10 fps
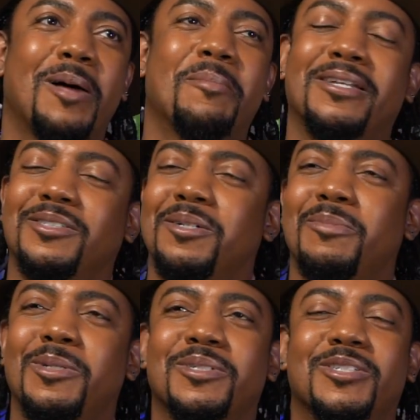I majored in
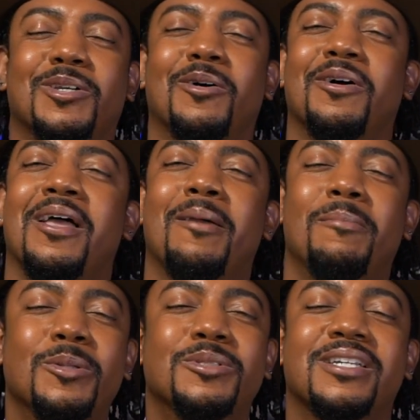music, so
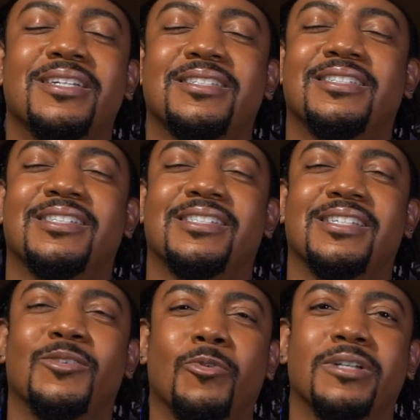music is just,
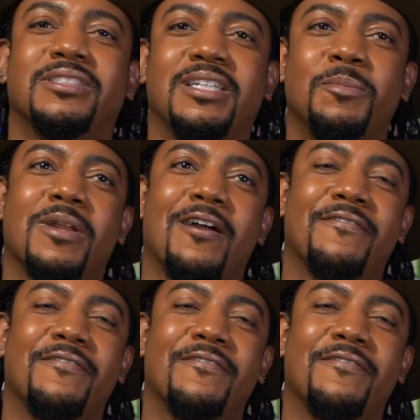it runs deep in our